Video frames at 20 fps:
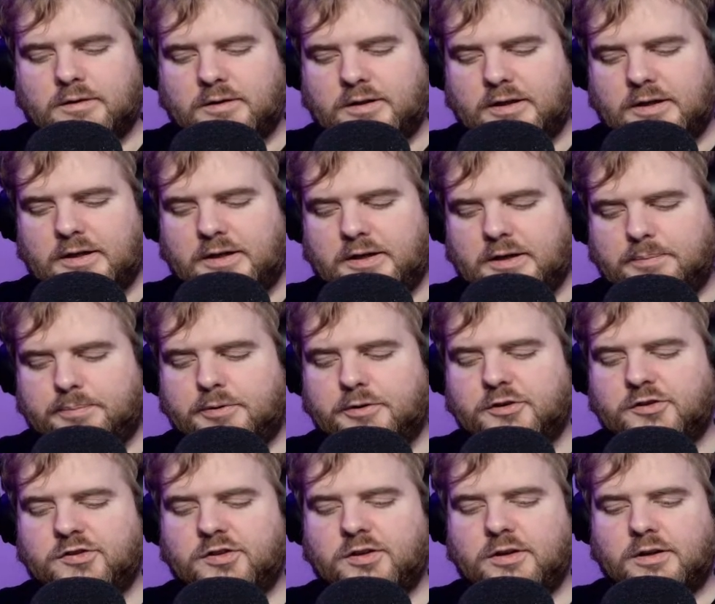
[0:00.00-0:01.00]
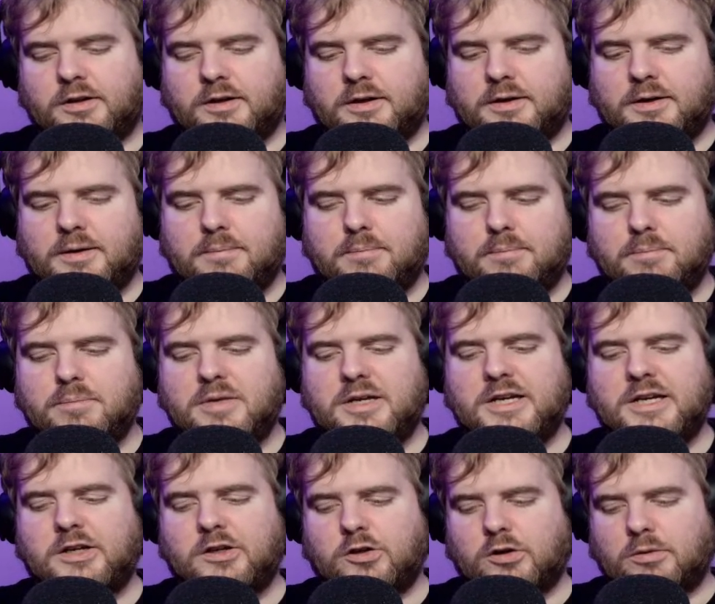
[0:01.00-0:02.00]
A person on
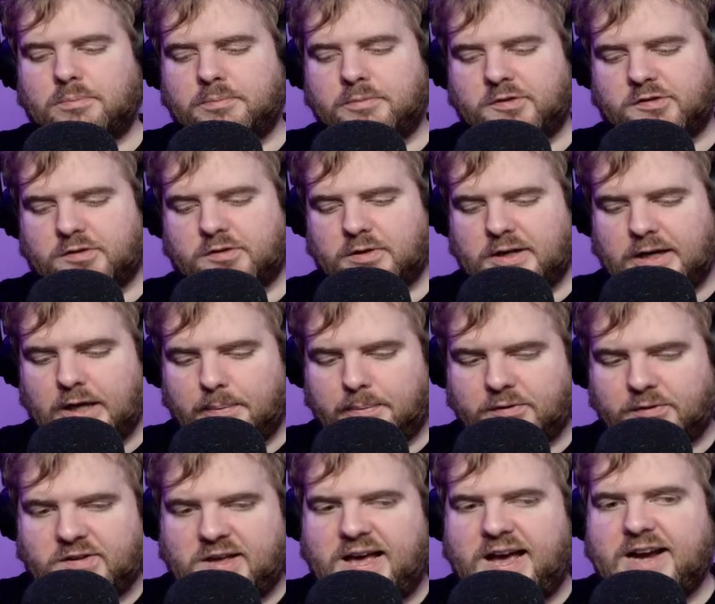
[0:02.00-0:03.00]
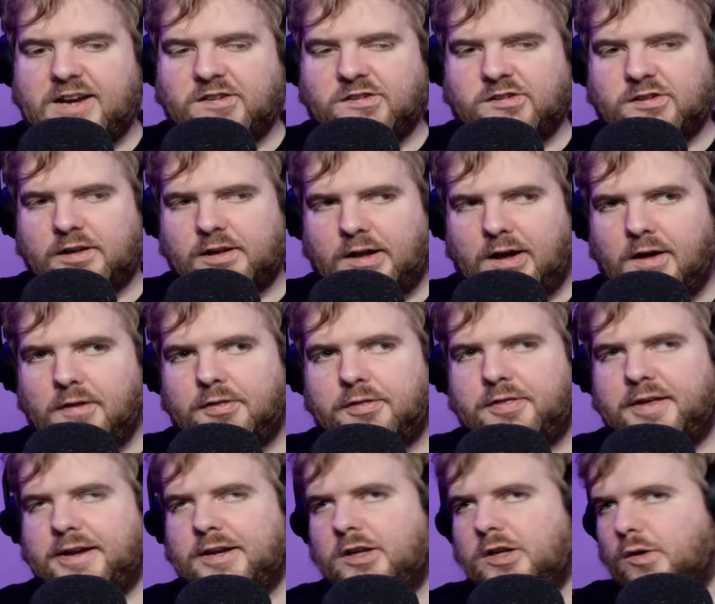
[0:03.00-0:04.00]
Medium is going to help us. Axeloth.
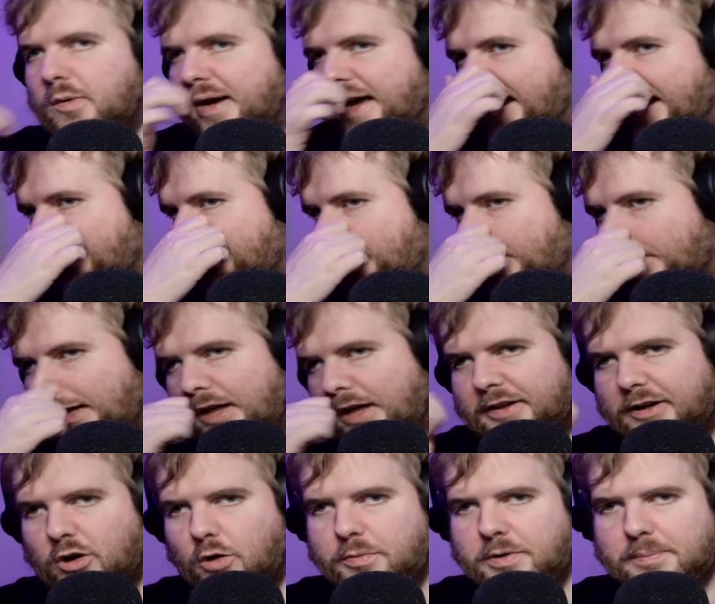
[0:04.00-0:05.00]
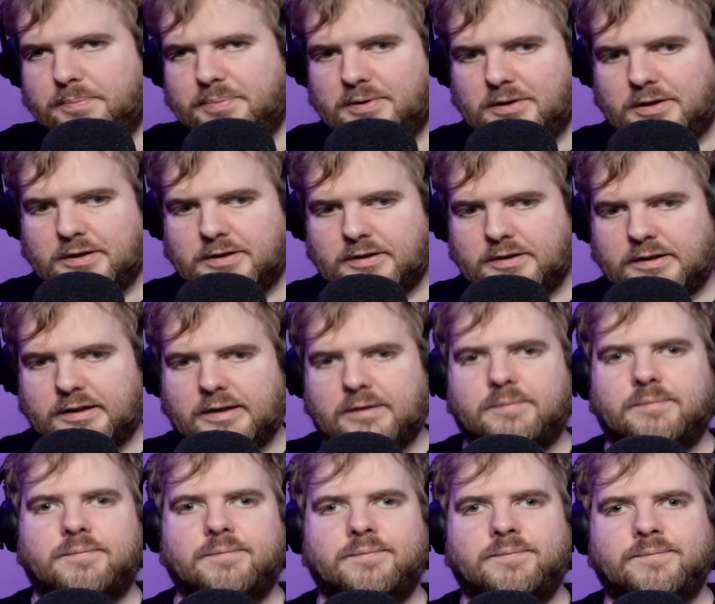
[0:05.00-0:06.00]
Thank you, Axeloth. I hope you put your
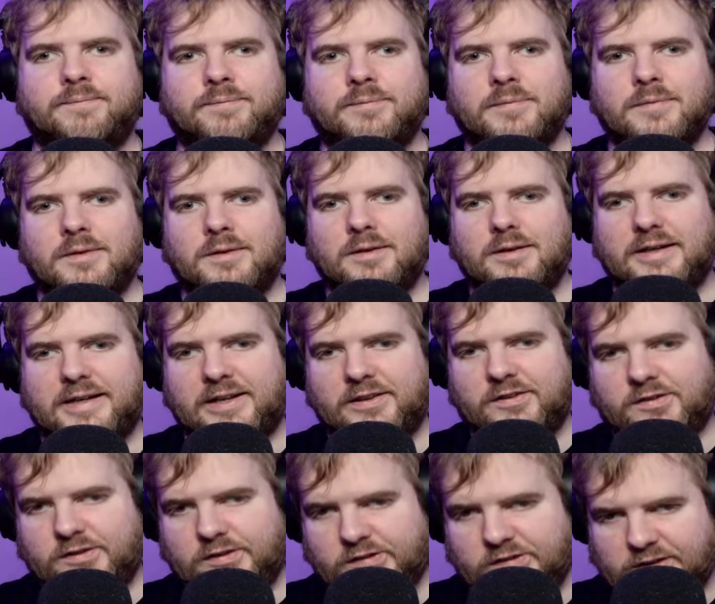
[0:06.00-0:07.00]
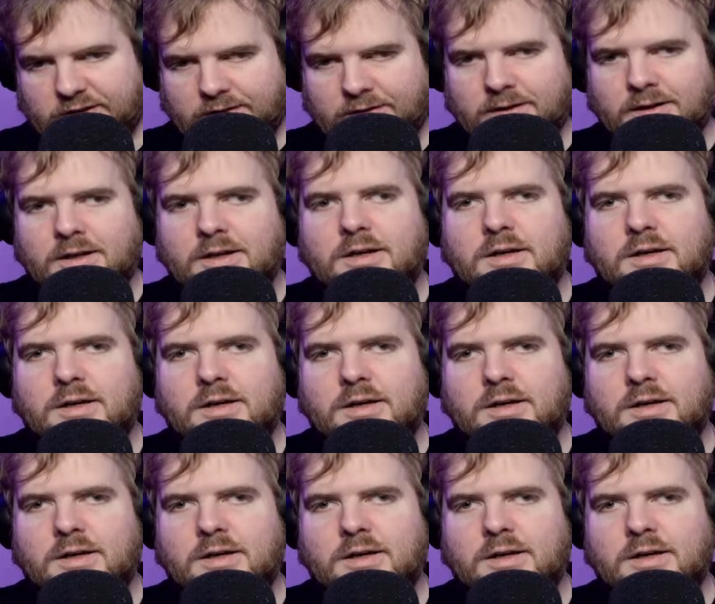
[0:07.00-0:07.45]
answers in.